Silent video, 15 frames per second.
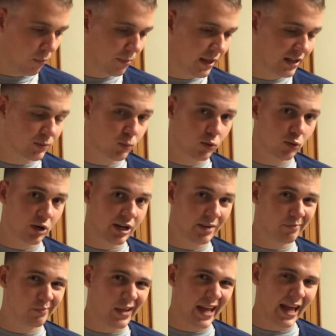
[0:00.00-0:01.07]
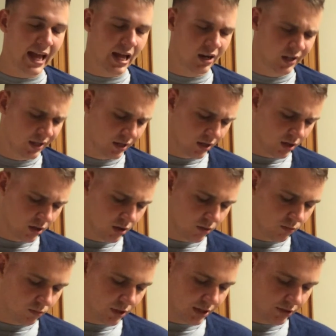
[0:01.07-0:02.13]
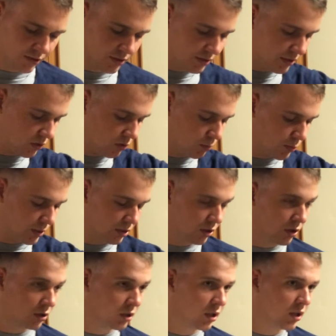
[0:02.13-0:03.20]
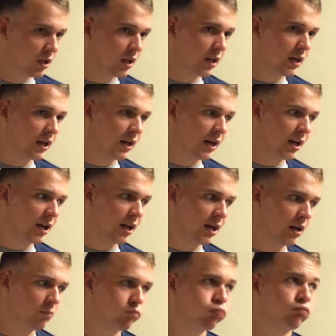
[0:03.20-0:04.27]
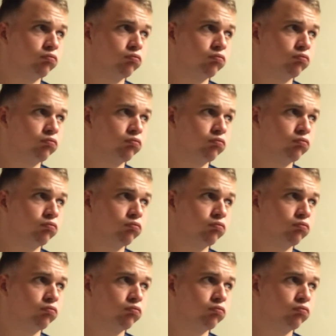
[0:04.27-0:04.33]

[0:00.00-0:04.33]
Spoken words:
that's pretty bad. What else? This is going pretty long.